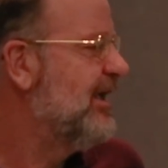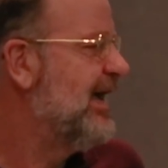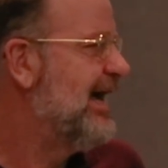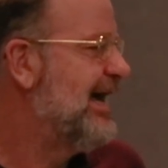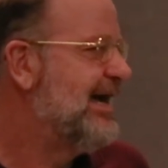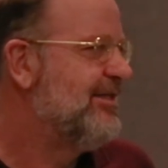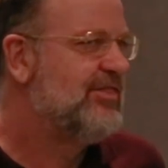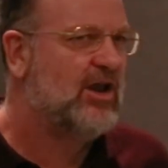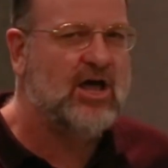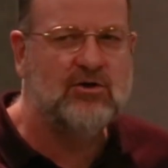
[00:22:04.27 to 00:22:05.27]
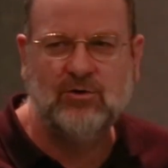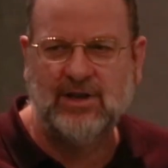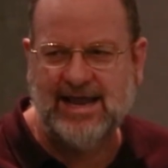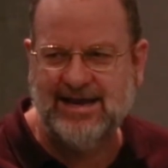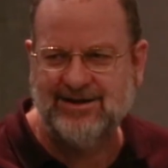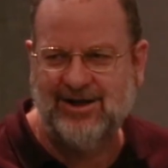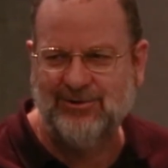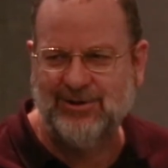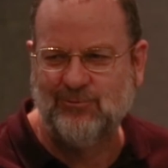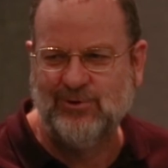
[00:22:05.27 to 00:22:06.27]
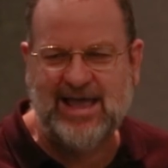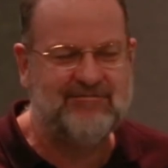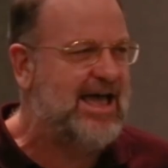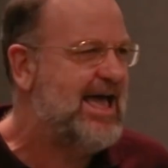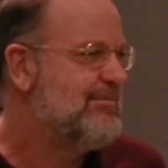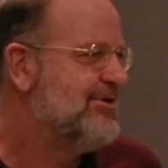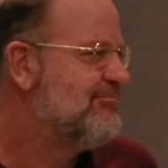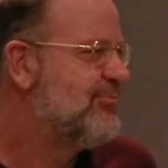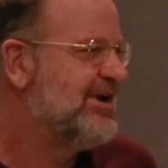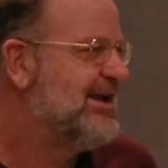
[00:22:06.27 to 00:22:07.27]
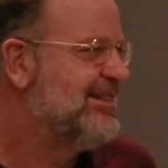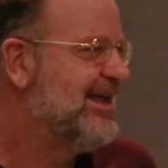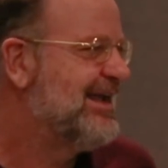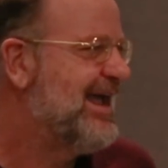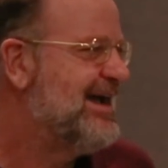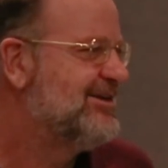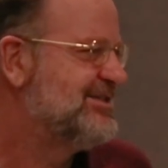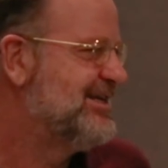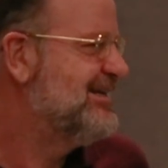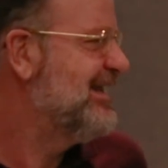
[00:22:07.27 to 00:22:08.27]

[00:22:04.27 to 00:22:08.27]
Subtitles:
the local landholder would have a habit of bringing their cows in